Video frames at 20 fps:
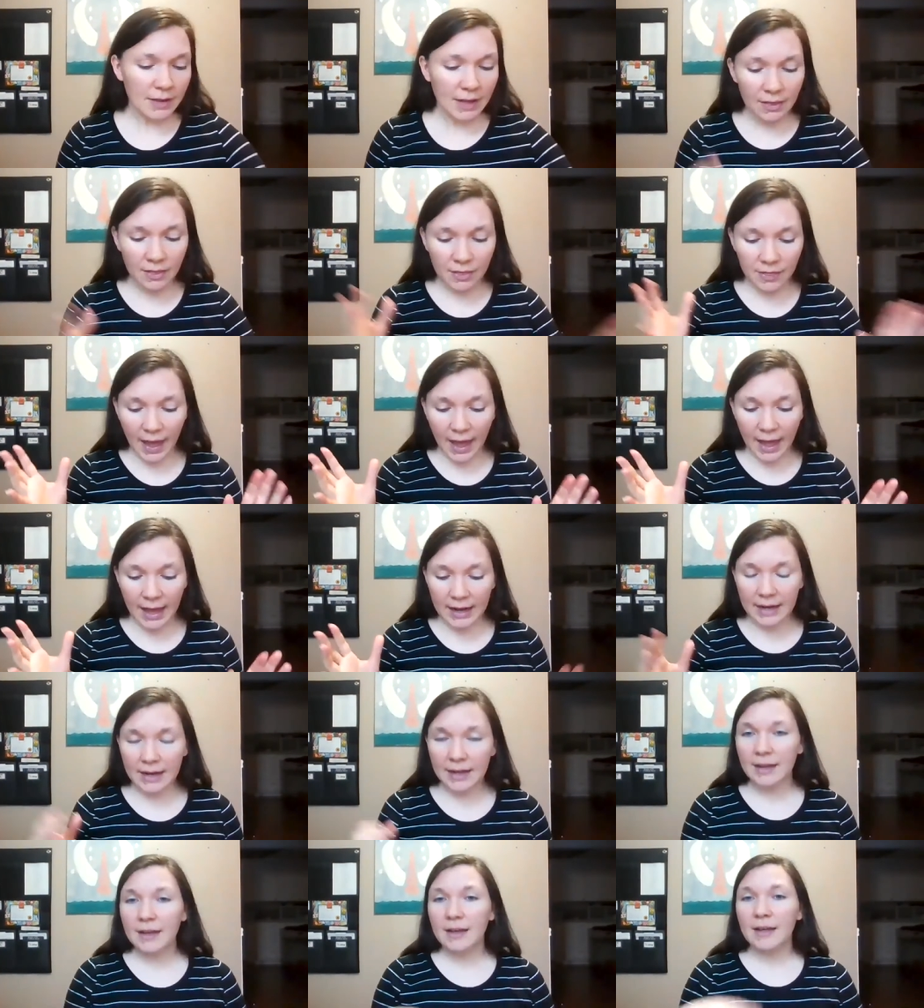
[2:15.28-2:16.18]

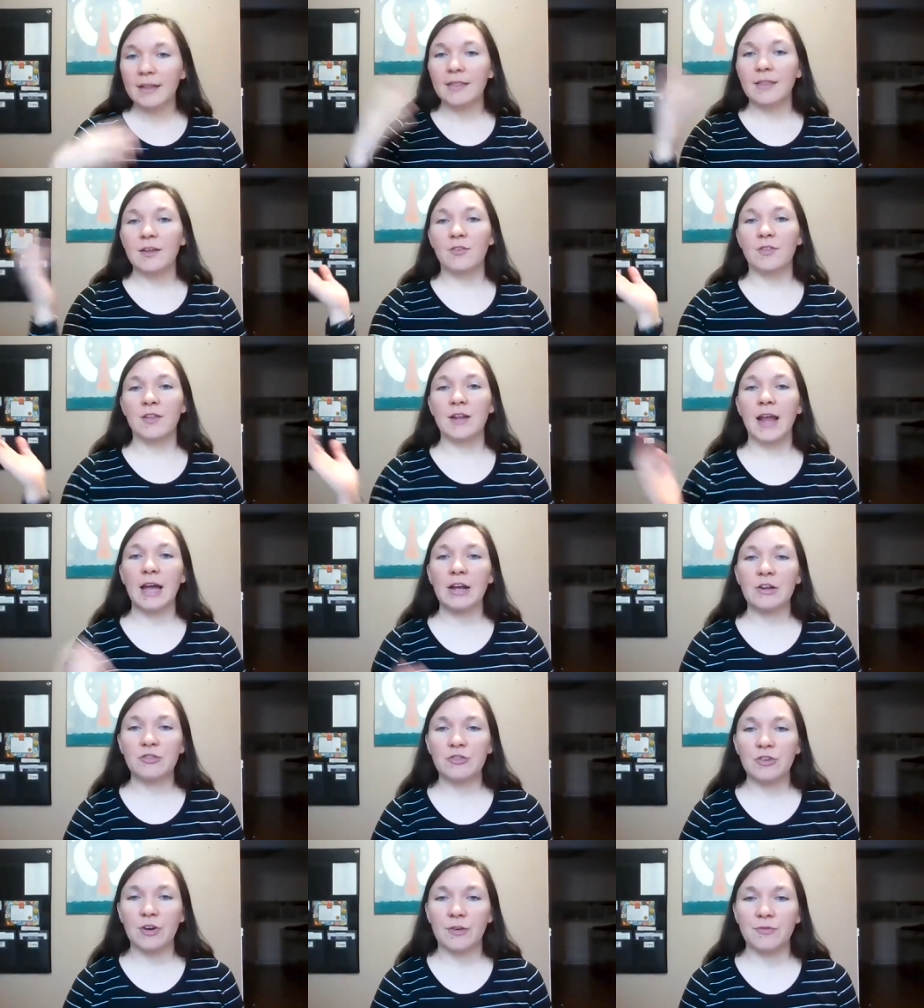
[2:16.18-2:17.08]
then there's an
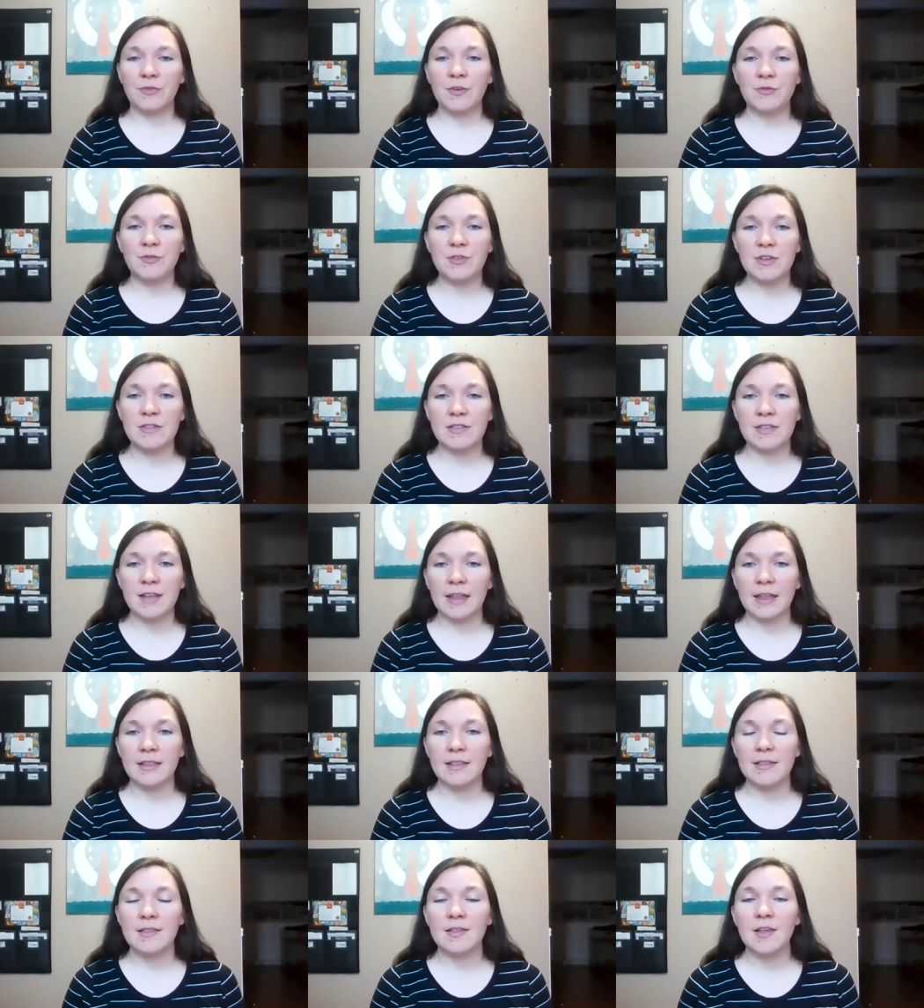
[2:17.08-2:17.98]
extra 50
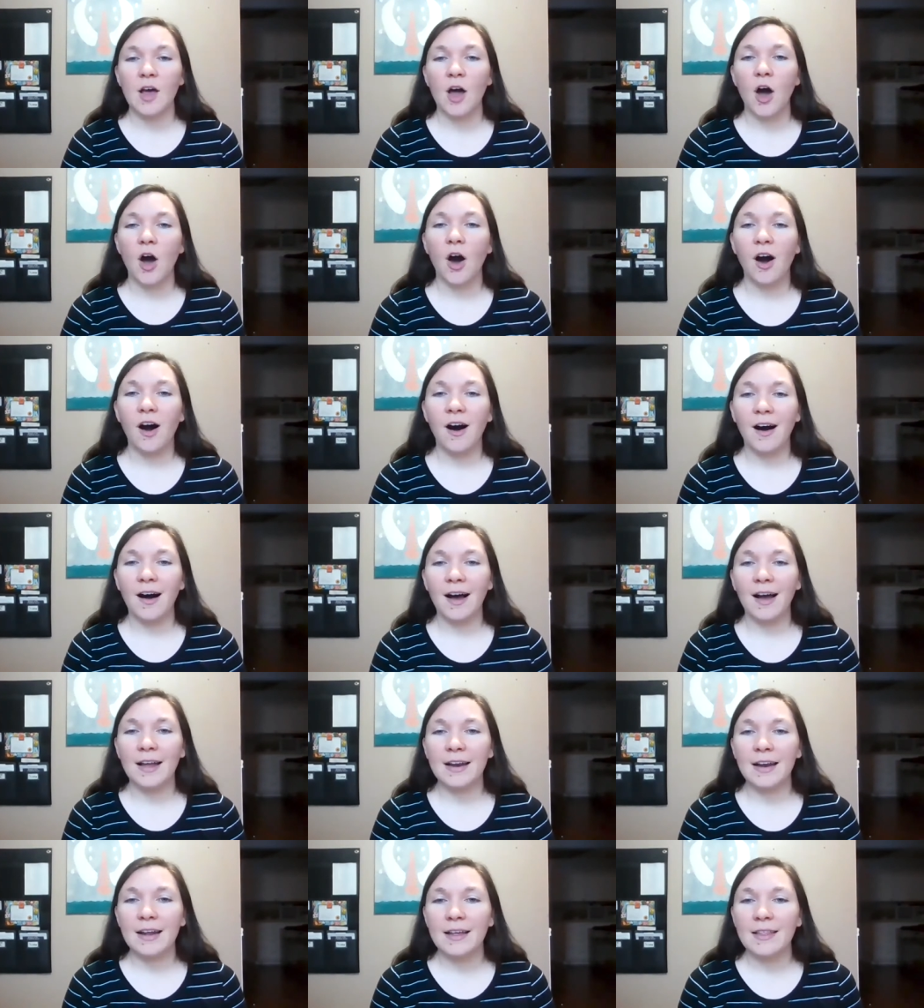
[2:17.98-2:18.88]
cents
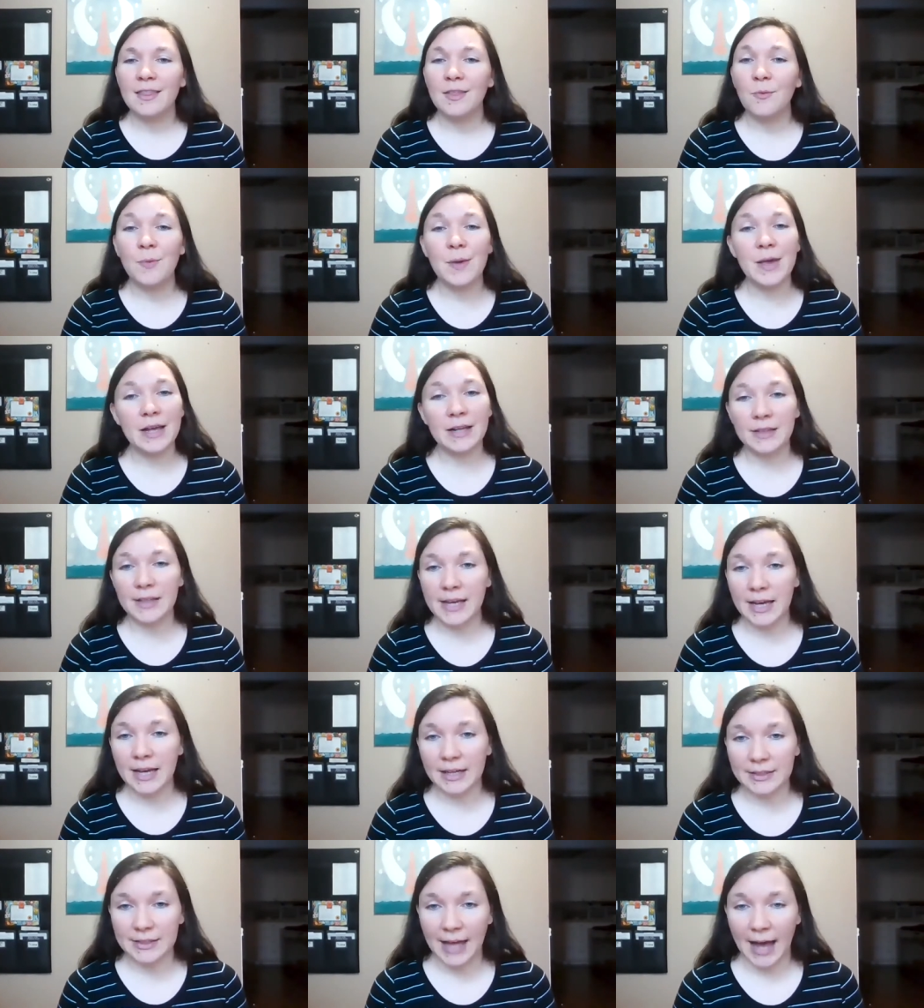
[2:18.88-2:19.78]
on the weekly
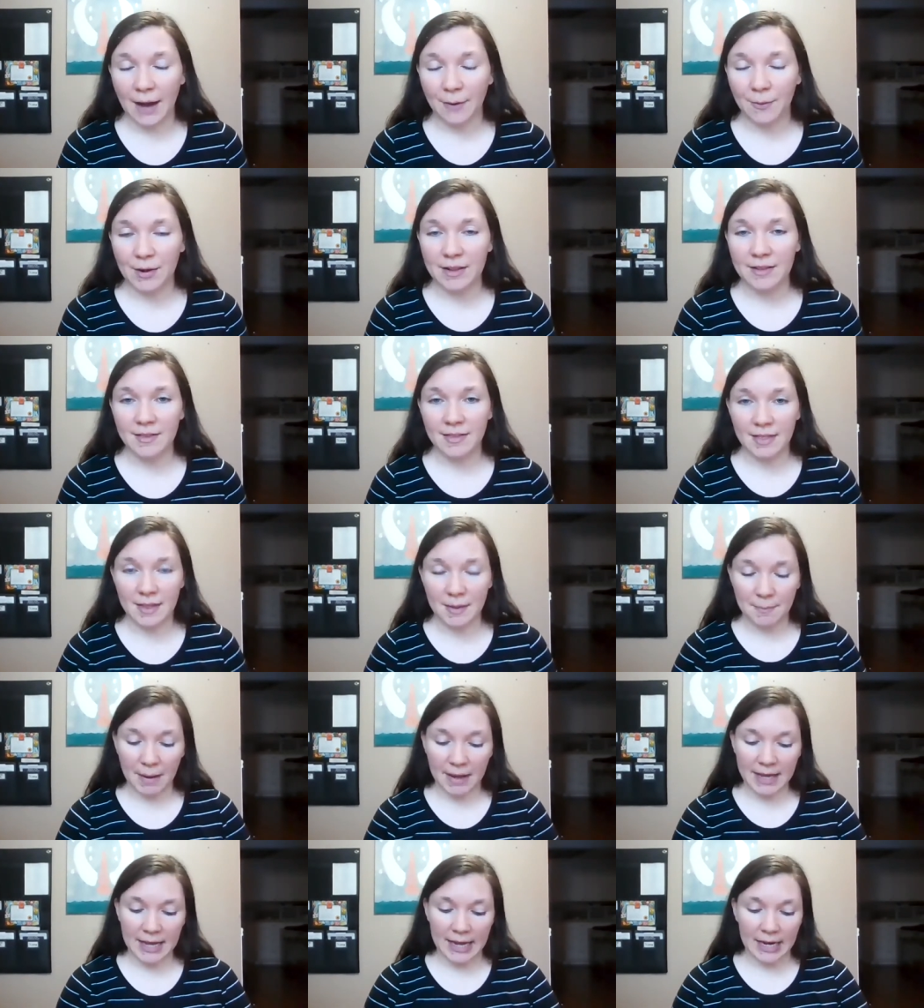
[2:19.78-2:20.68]
allowance that
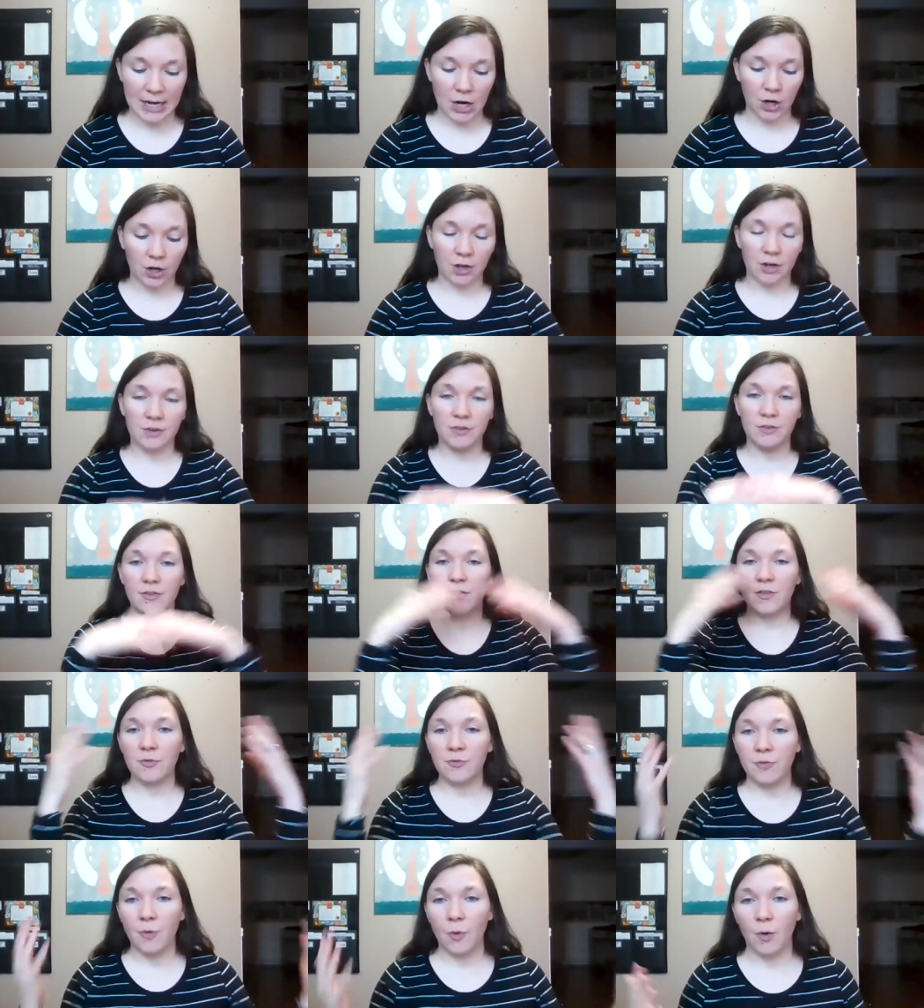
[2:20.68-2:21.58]
my kid
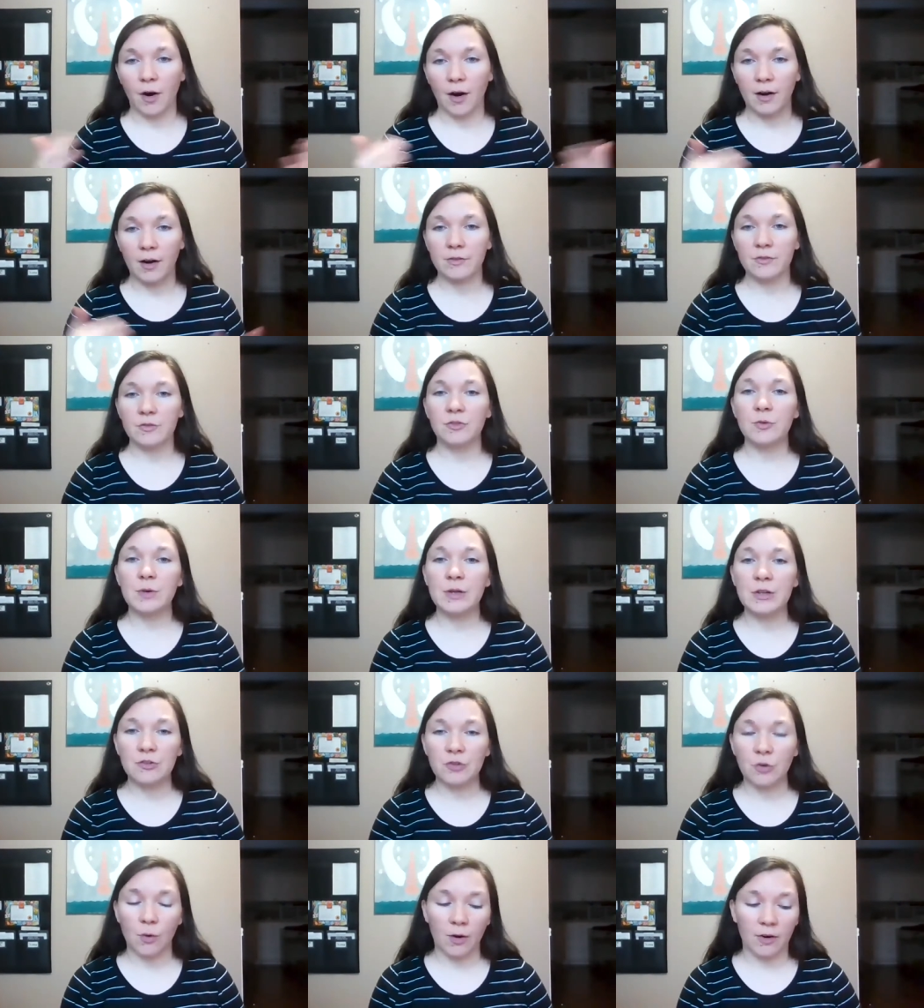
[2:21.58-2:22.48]
earns for
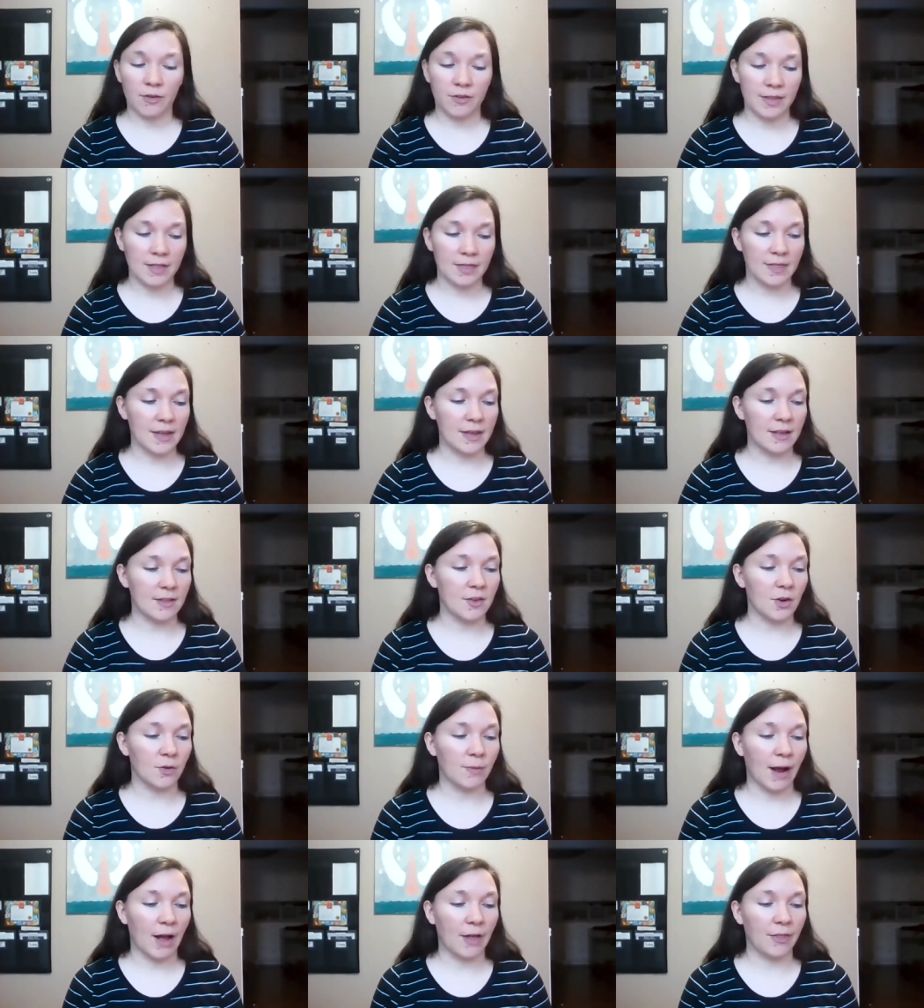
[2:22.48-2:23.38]
doing chores and things
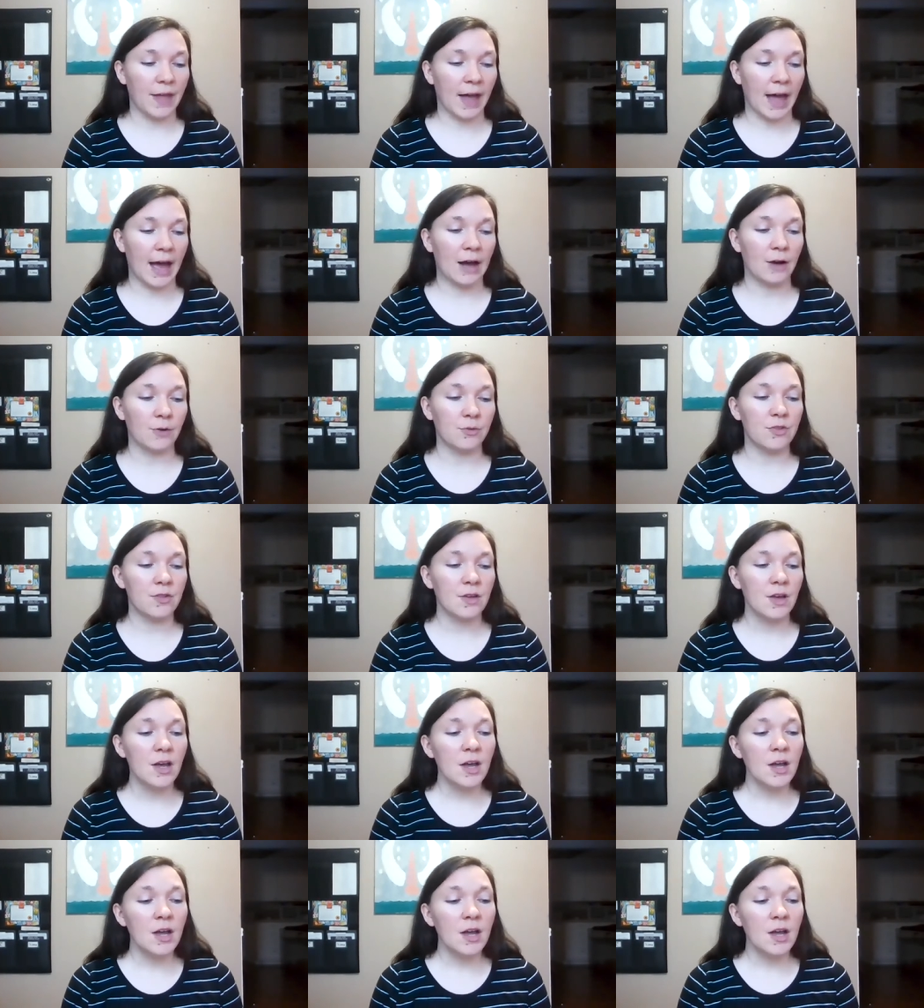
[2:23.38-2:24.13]
around the house.